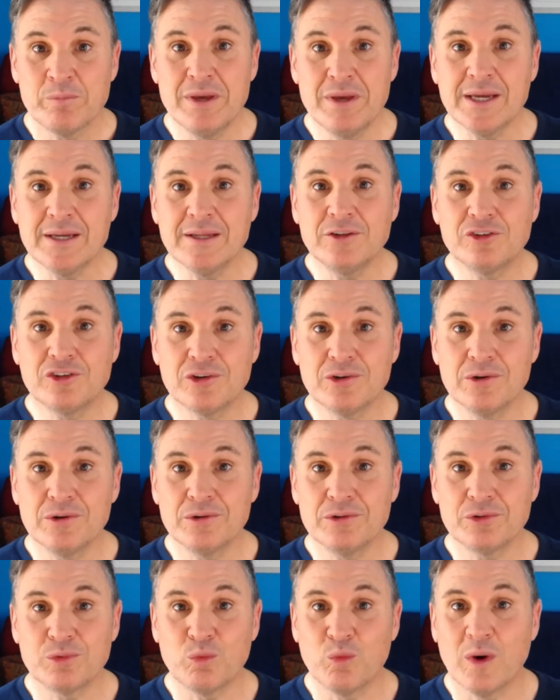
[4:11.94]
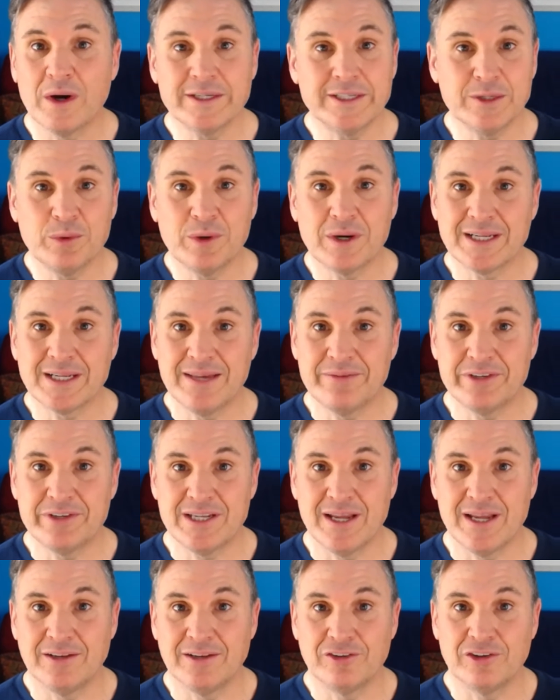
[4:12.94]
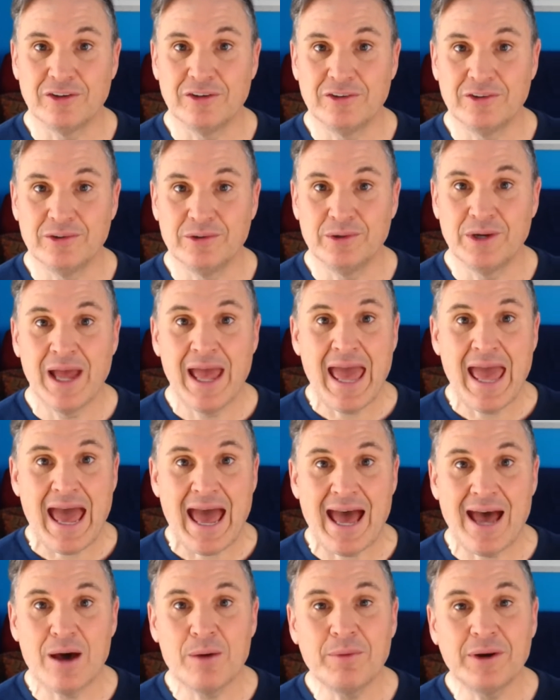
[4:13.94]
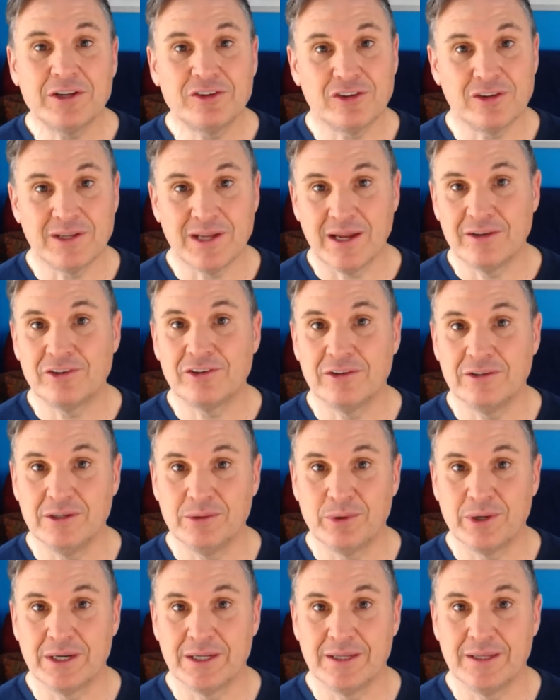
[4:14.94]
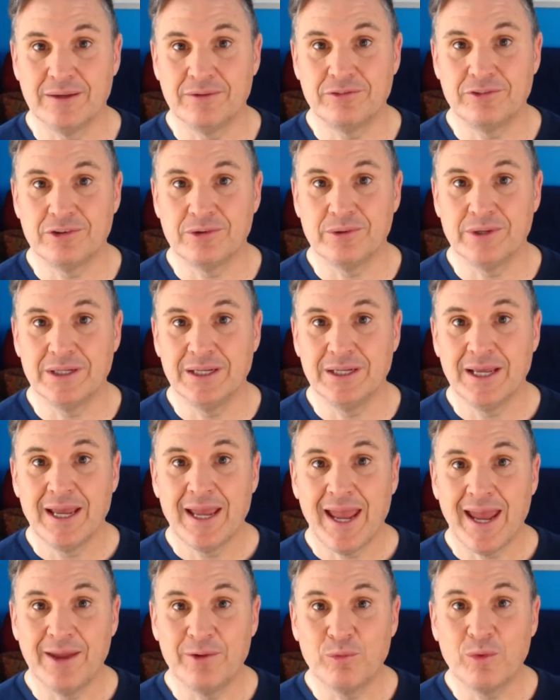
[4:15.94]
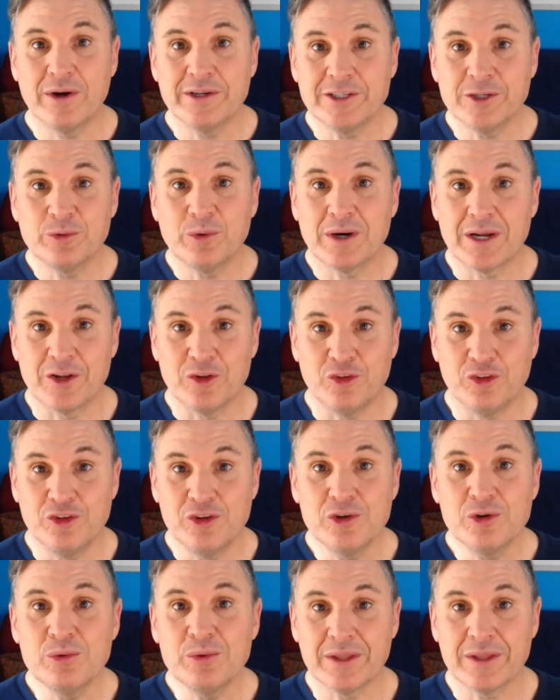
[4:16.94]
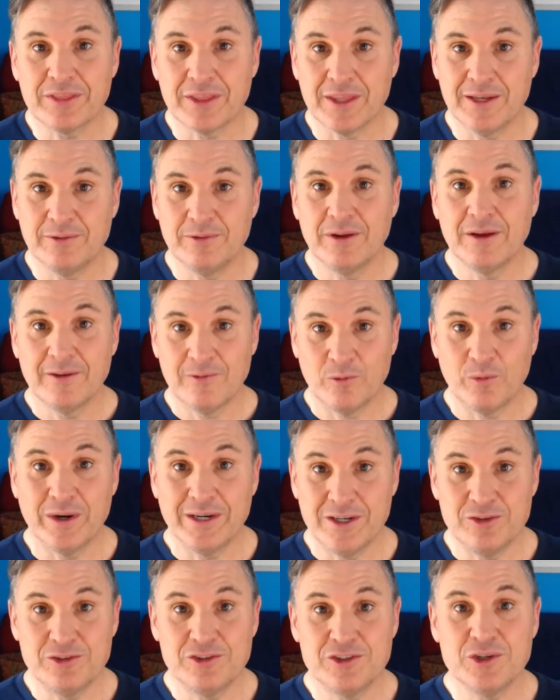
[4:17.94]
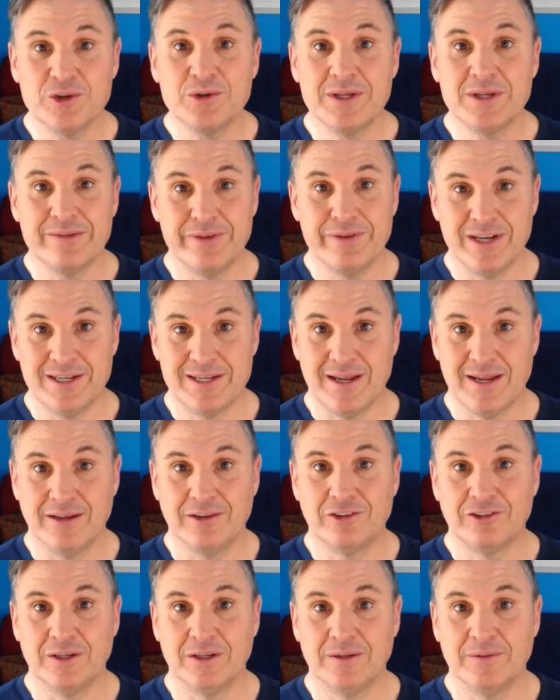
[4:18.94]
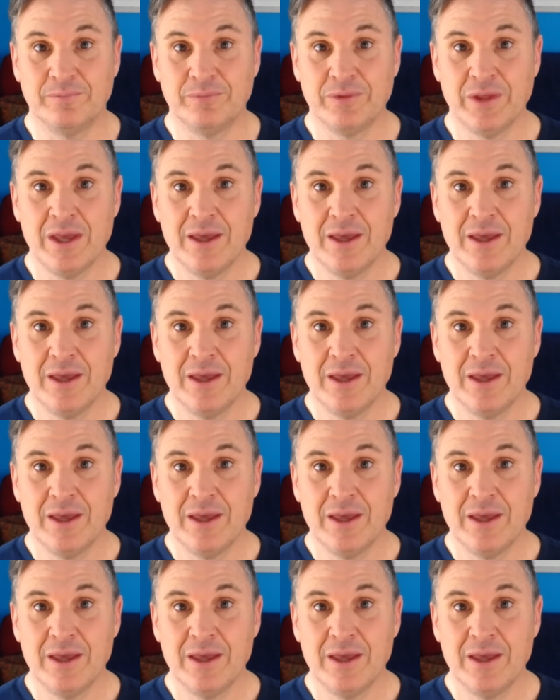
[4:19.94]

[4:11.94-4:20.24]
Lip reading: Pick and choose what you want to give attention to, how much attention you want to give to it, and what you want to do with it when you do give it attention.